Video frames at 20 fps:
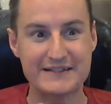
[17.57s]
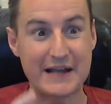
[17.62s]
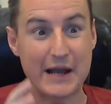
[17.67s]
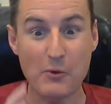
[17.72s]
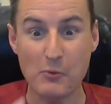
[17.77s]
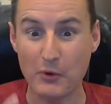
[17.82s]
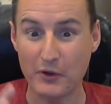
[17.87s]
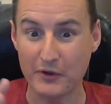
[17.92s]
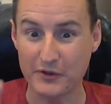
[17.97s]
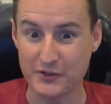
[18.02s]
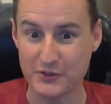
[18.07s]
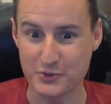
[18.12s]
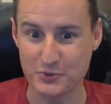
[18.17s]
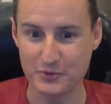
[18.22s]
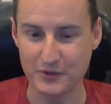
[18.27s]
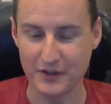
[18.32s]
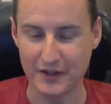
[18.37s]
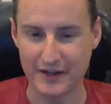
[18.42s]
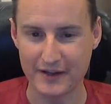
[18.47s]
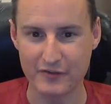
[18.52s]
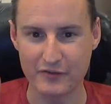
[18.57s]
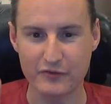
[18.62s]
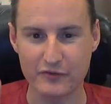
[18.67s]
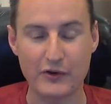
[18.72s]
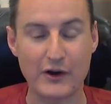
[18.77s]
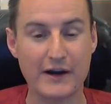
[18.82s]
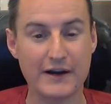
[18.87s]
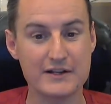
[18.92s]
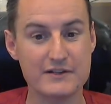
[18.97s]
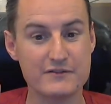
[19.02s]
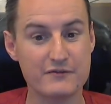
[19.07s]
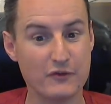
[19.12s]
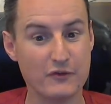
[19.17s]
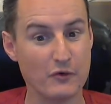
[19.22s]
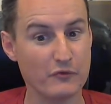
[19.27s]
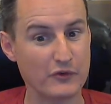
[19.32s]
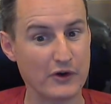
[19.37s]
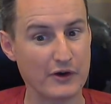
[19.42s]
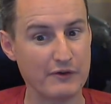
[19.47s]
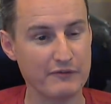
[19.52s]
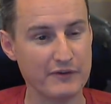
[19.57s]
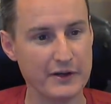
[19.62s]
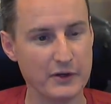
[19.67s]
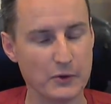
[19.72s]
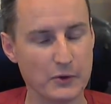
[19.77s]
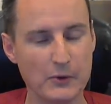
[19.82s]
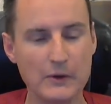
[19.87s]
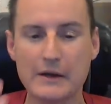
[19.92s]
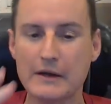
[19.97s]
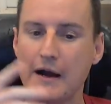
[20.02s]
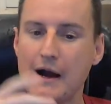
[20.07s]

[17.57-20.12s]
how well did you like Friday's Foam Fry video?